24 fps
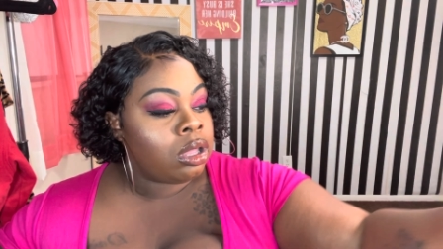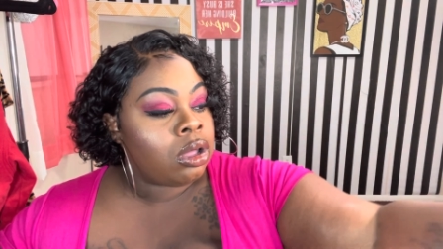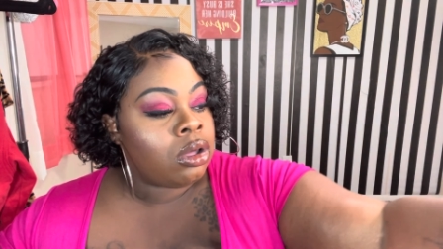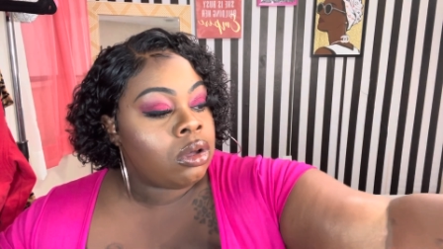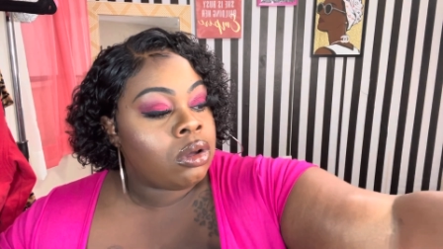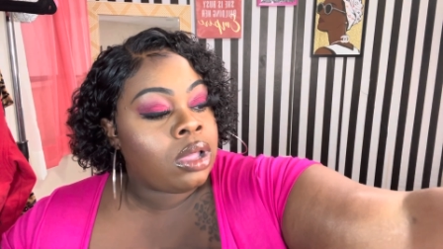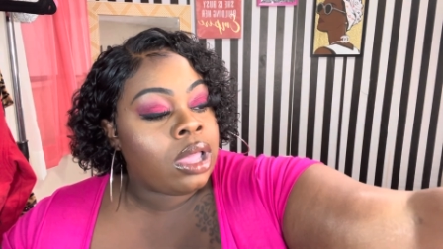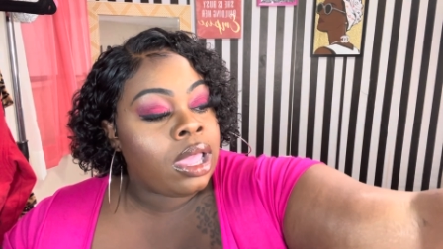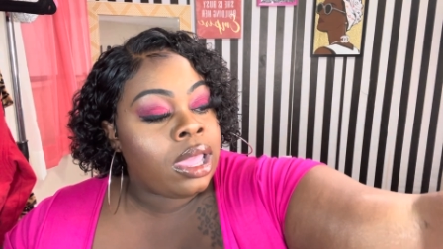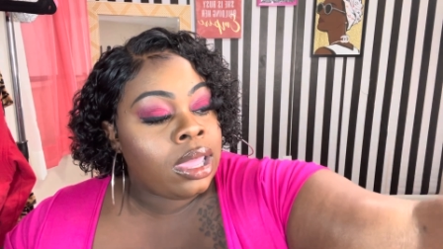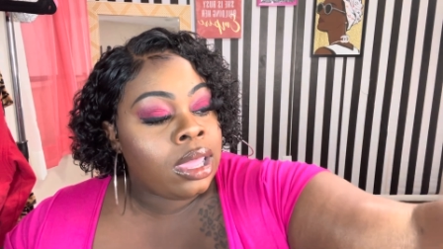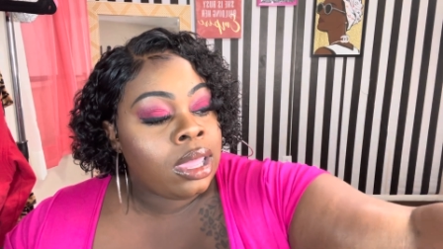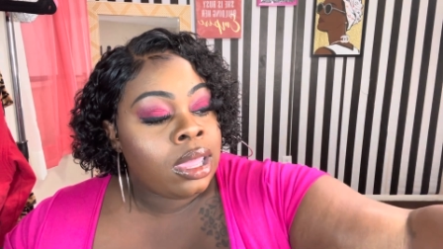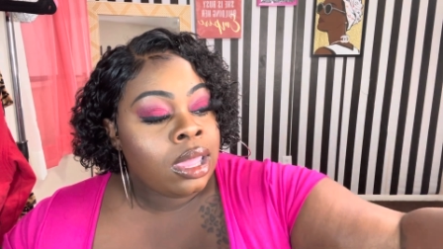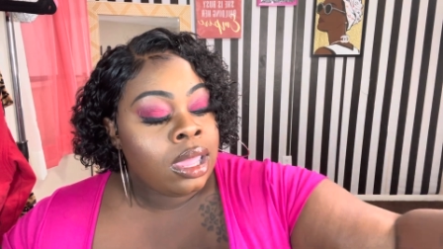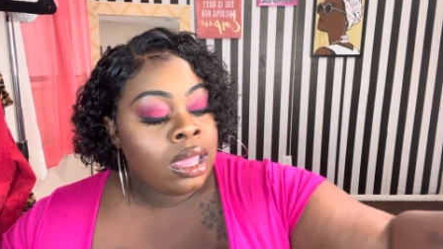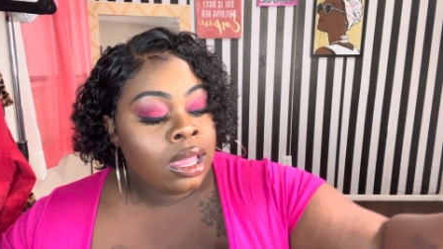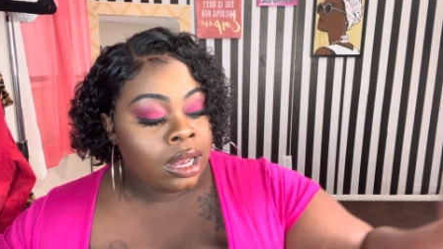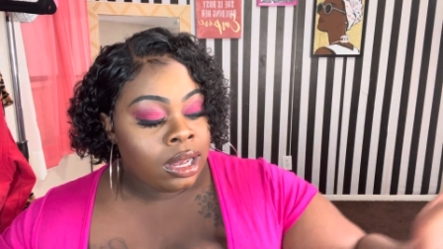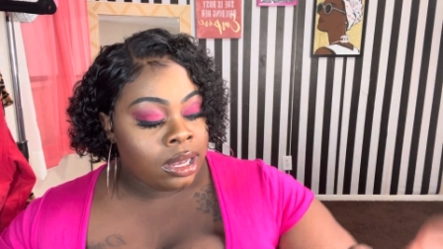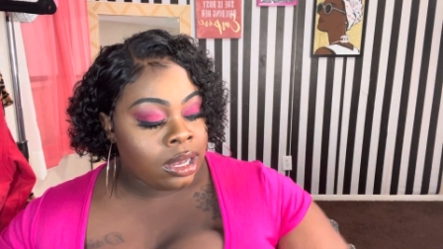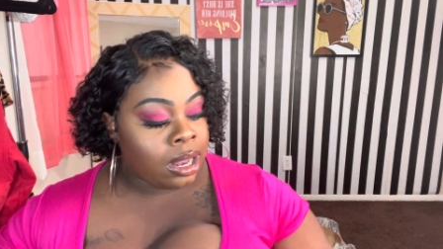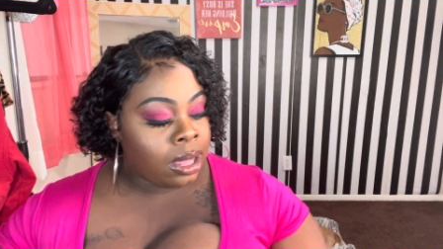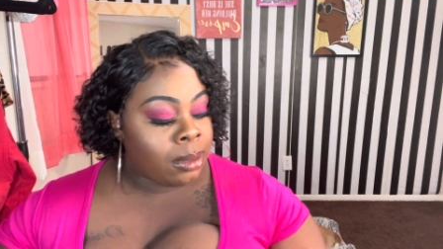Okay,
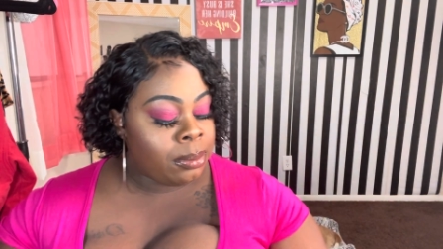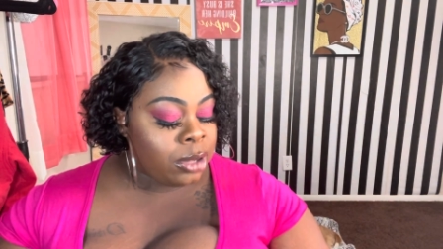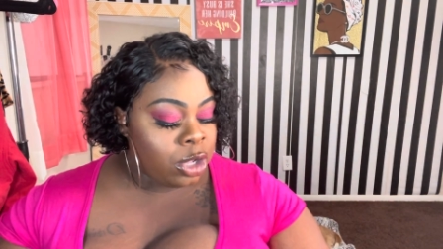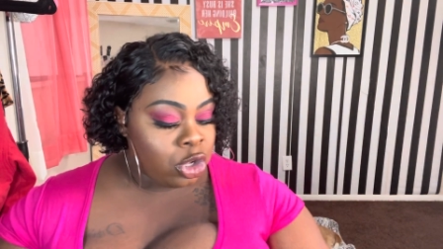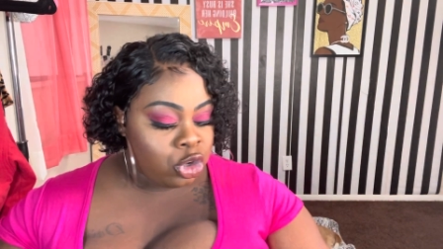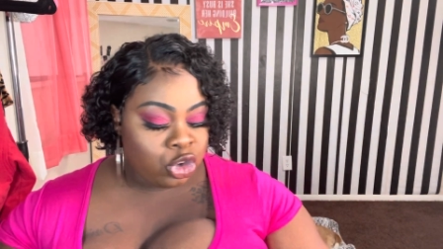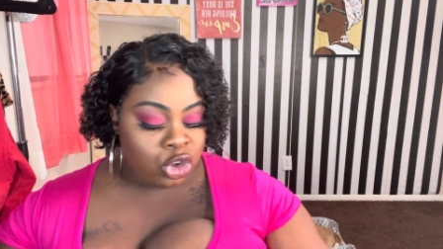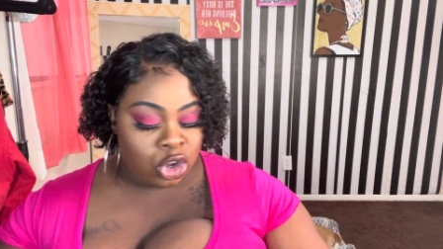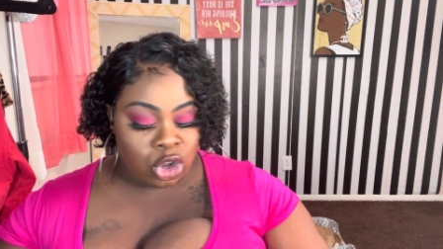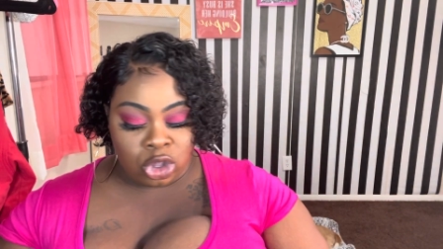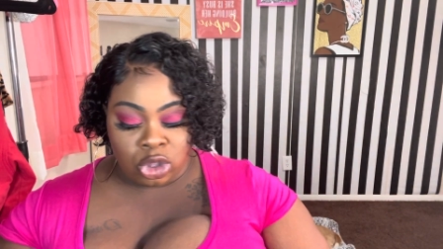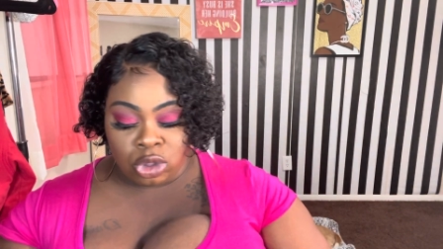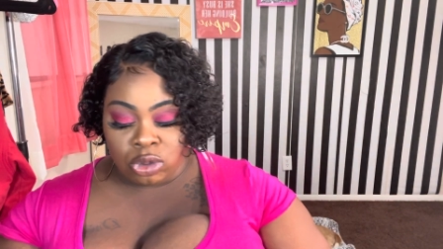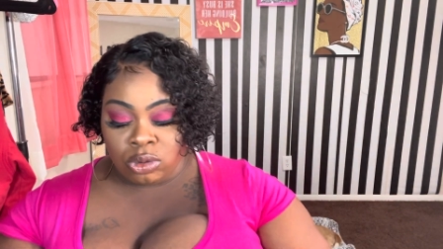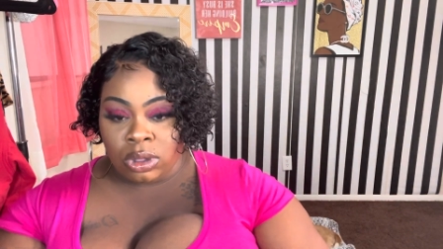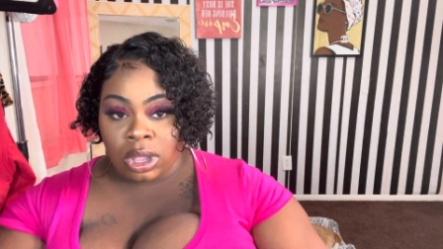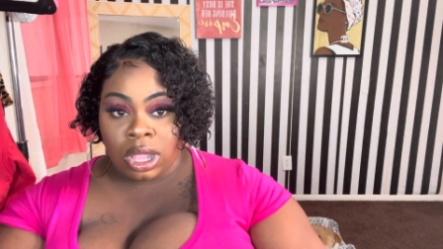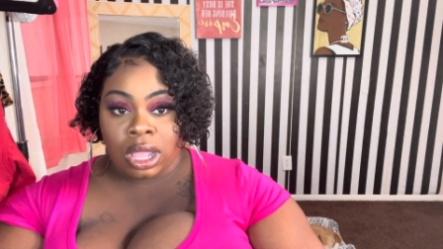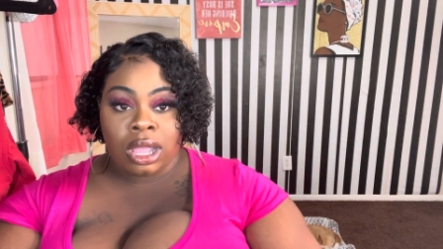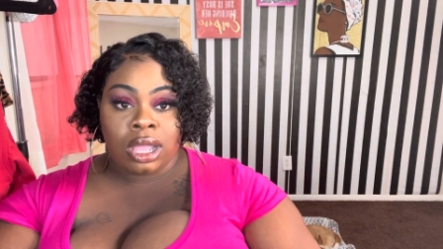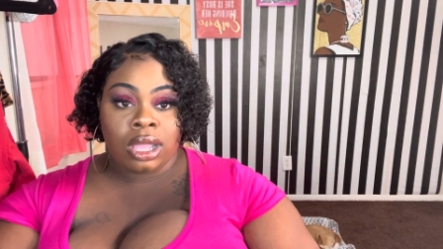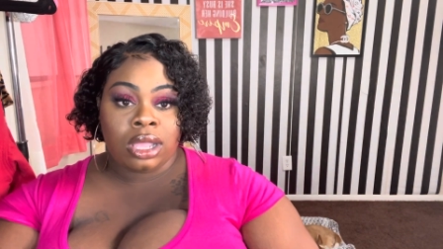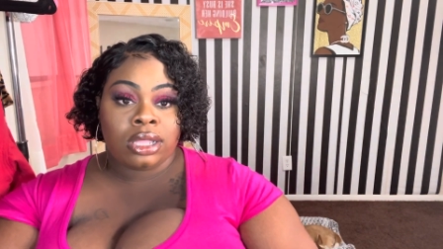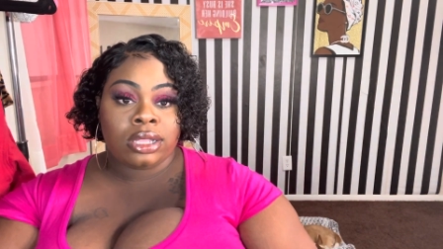let me show you
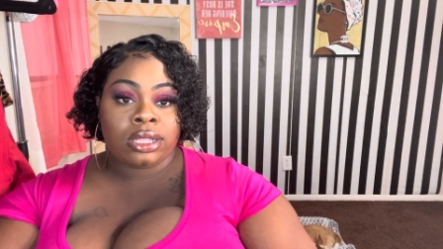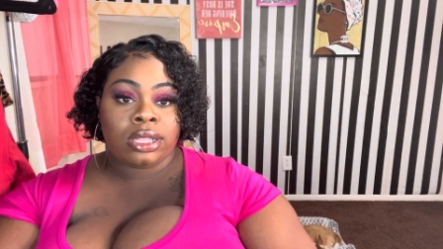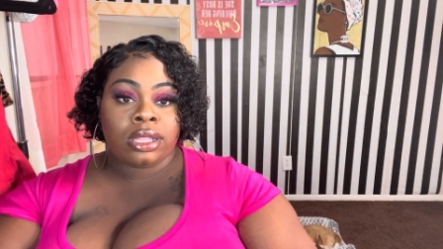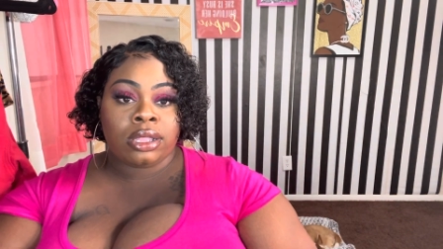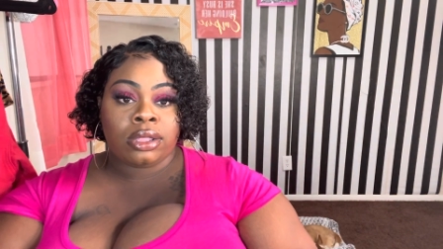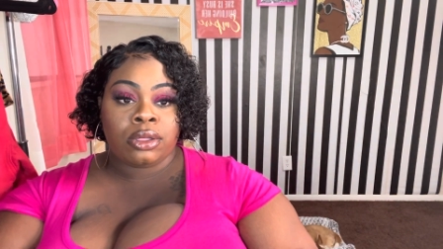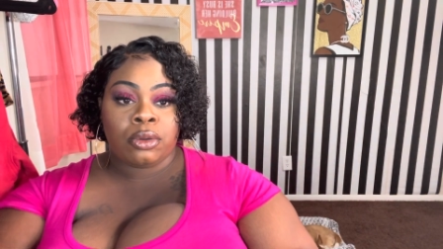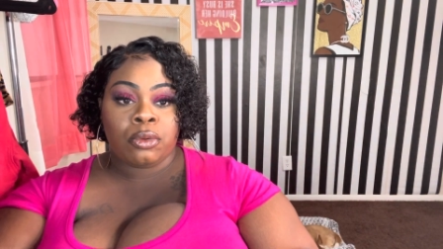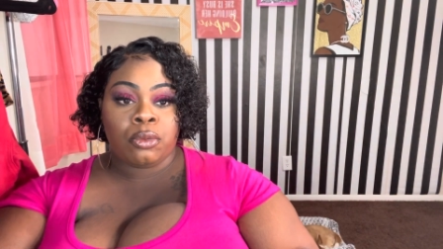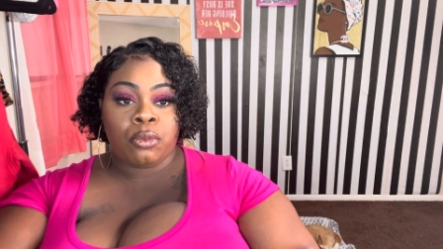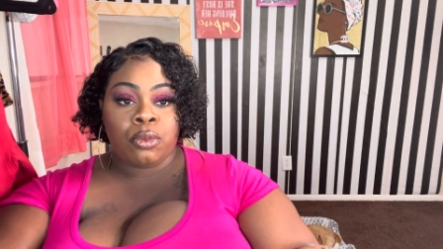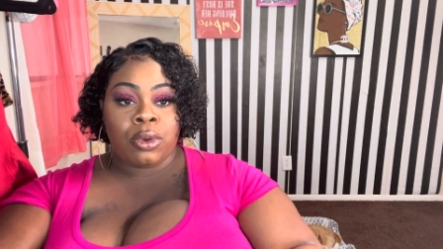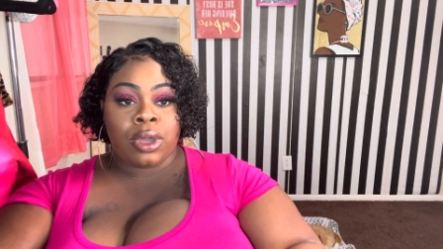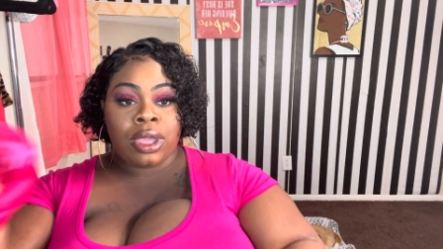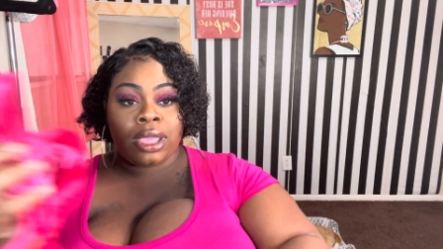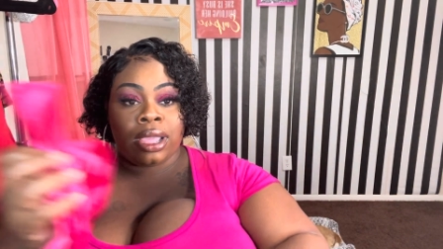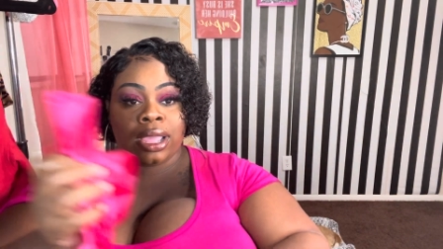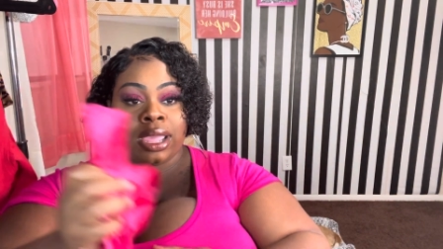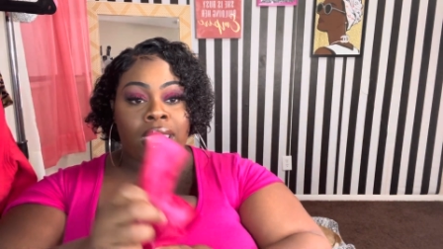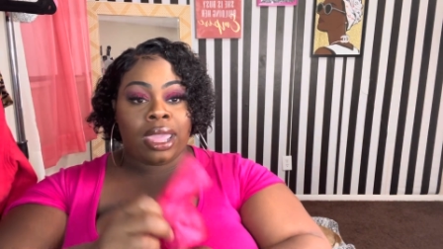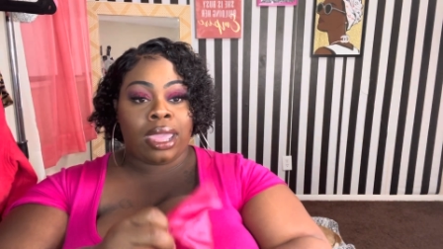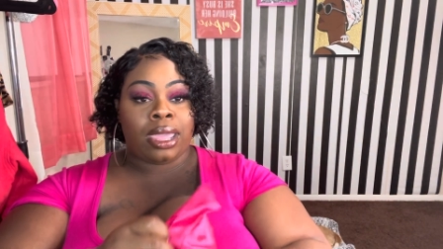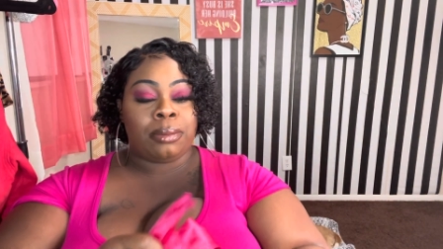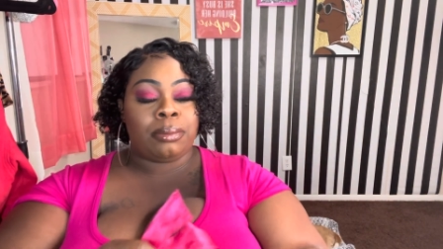guys
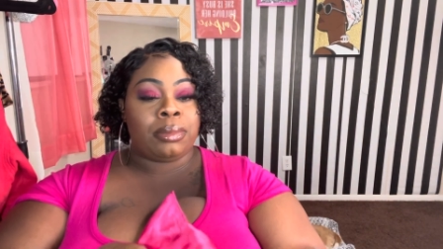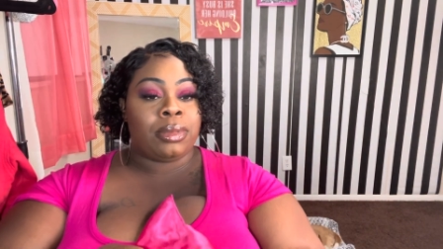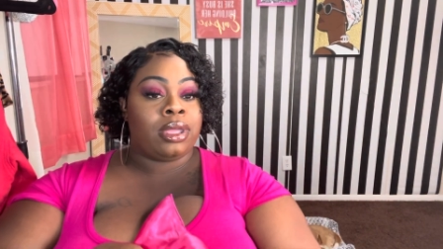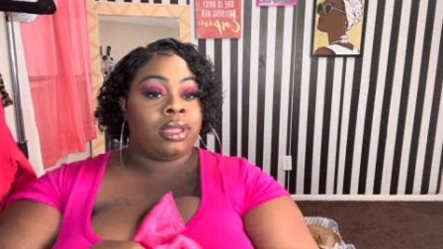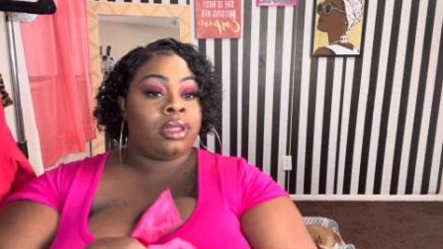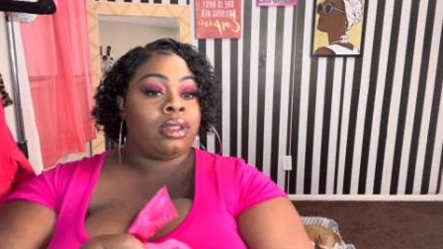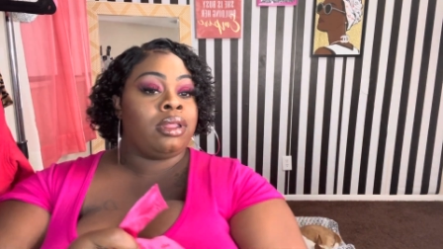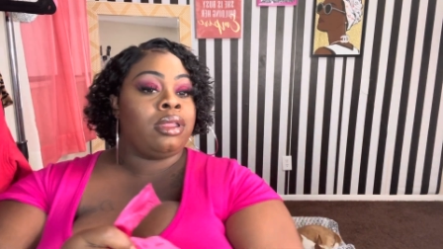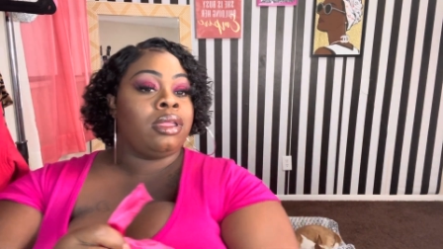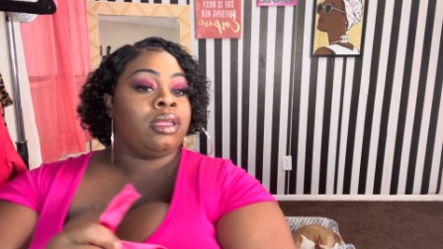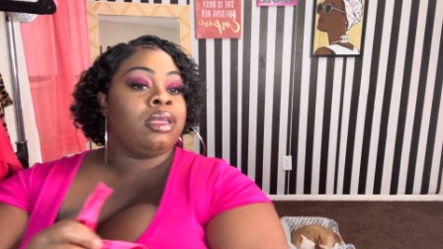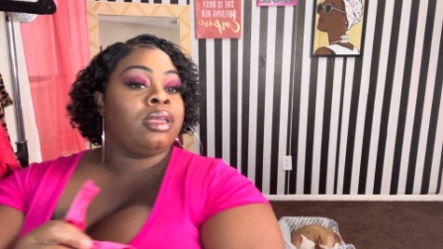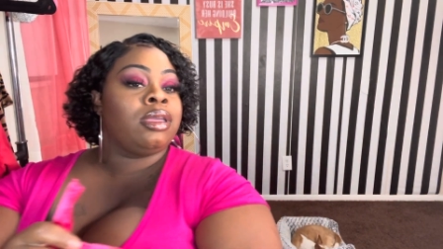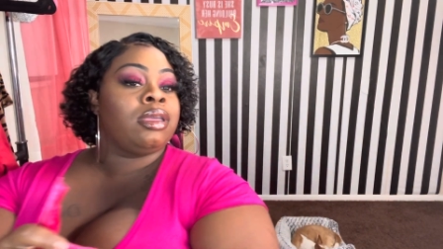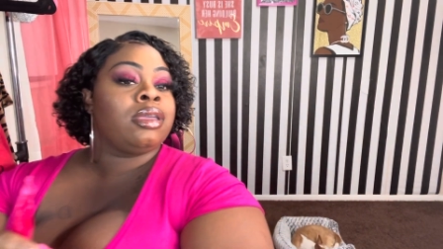what came in.